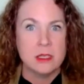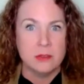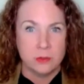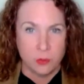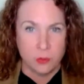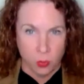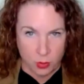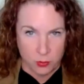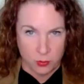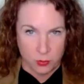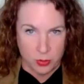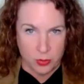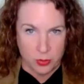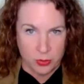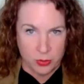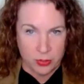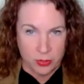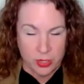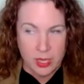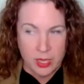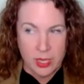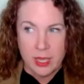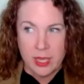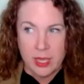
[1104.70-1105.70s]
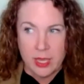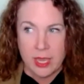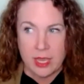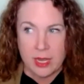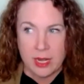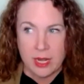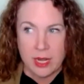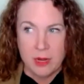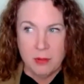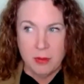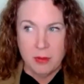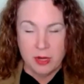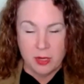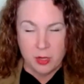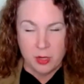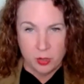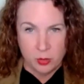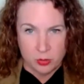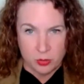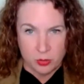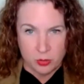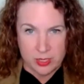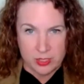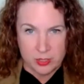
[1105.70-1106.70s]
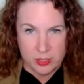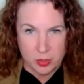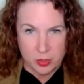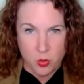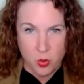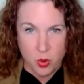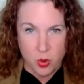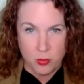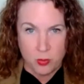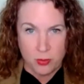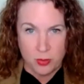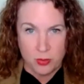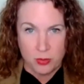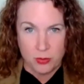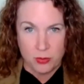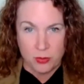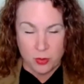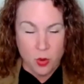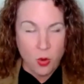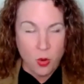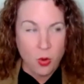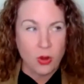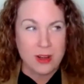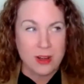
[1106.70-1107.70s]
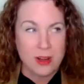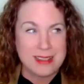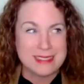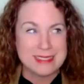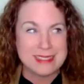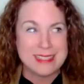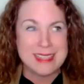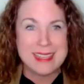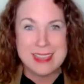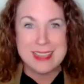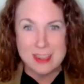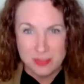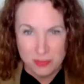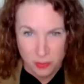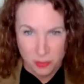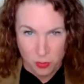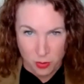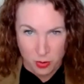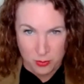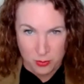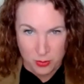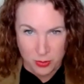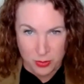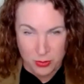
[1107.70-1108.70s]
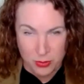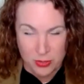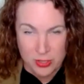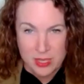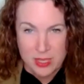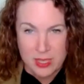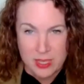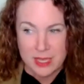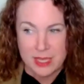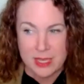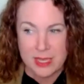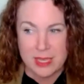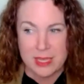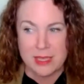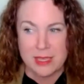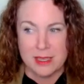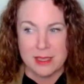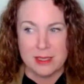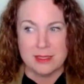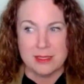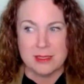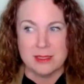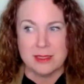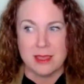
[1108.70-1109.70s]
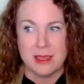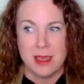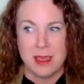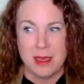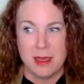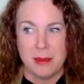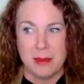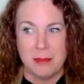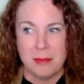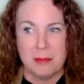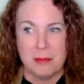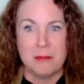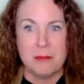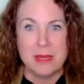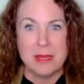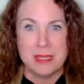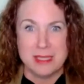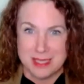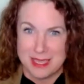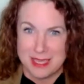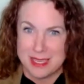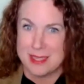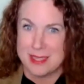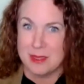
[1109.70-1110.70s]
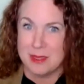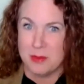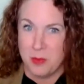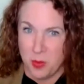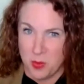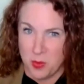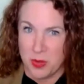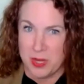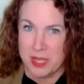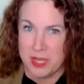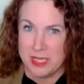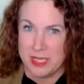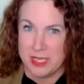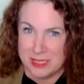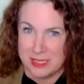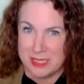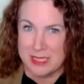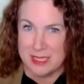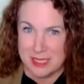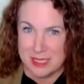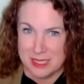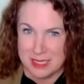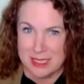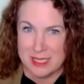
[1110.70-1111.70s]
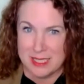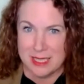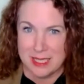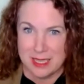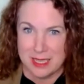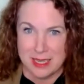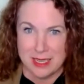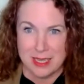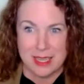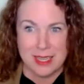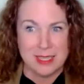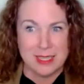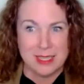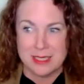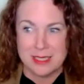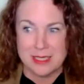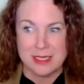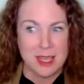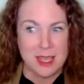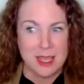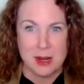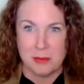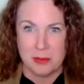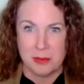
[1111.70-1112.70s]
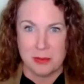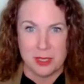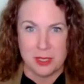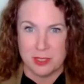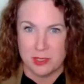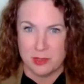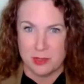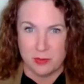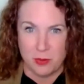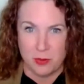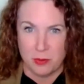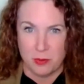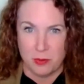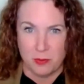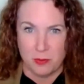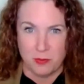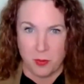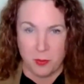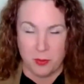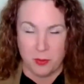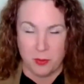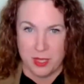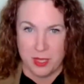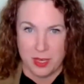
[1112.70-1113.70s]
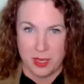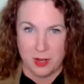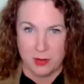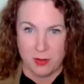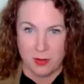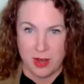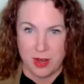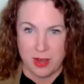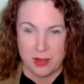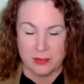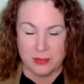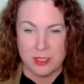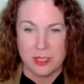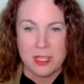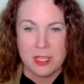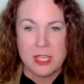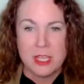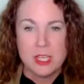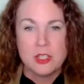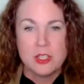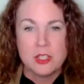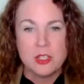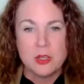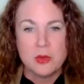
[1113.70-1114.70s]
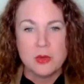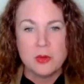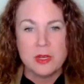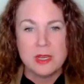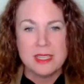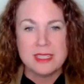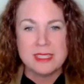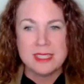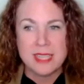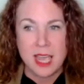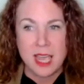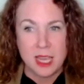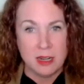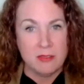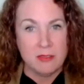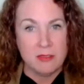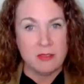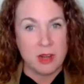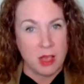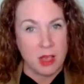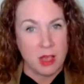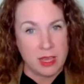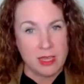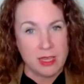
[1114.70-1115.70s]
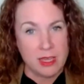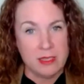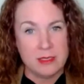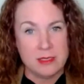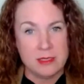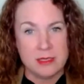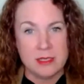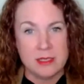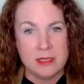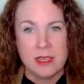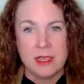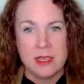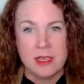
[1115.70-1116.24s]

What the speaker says: formal, and anybody who treats court as informal is missing the point. It's not a place for playing around. So it is kind of nice